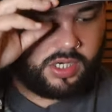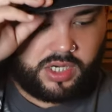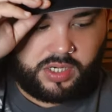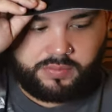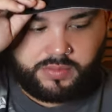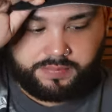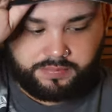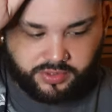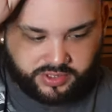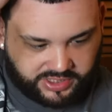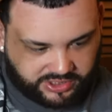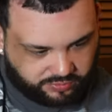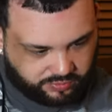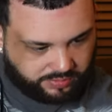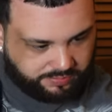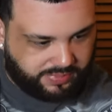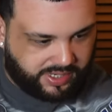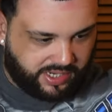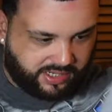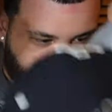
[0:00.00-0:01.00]
Let me put this
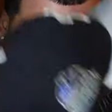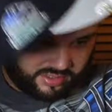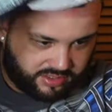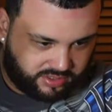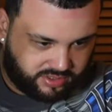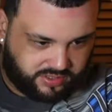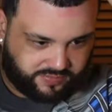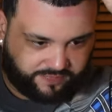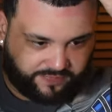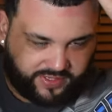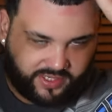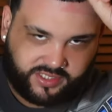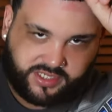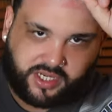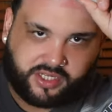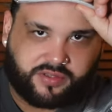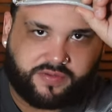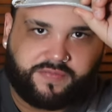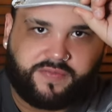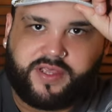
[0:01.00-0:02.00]
one back to finish
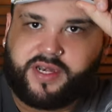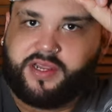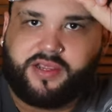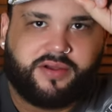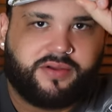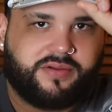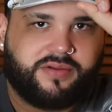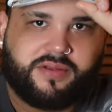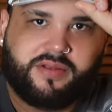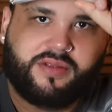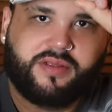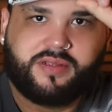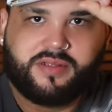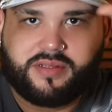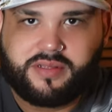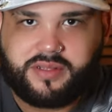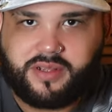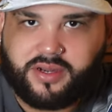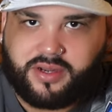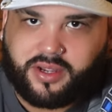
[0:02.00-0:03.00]
out the video.
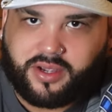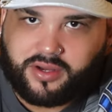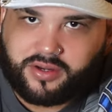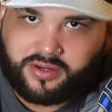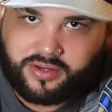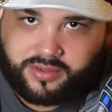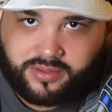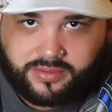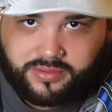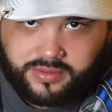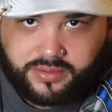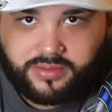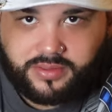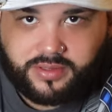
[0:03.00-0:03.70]
There y'all go.